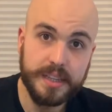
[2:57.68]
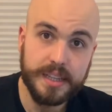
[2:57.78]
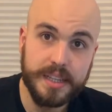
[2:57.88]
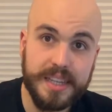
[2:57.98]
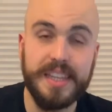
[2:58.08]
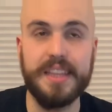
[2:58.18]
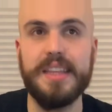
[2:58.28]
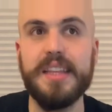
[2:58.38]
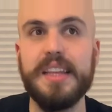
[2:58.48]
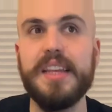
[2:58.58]
in
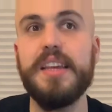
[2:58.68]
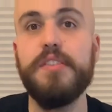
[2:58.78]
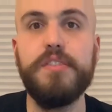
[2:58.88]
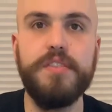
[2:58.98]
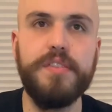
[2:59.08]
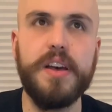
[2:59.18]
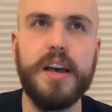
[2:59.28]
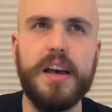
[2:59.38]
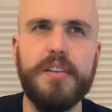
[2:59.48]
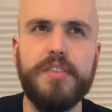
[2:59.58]

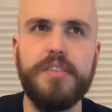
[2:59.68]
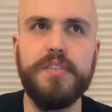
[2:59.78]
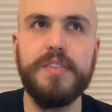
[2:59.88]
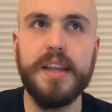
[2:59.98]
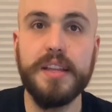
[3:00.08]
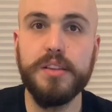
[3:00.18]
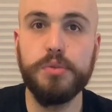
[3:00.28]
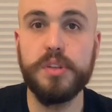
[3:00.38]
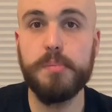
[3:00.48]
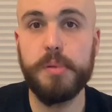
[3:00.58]
10
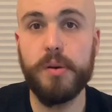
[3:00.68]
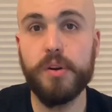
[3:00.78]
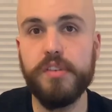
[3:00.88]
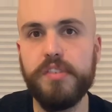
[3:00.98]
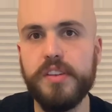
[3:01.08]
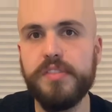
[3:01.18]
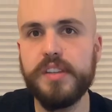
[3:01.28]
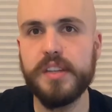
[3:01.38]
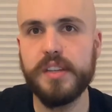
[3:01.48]
to the power of 50,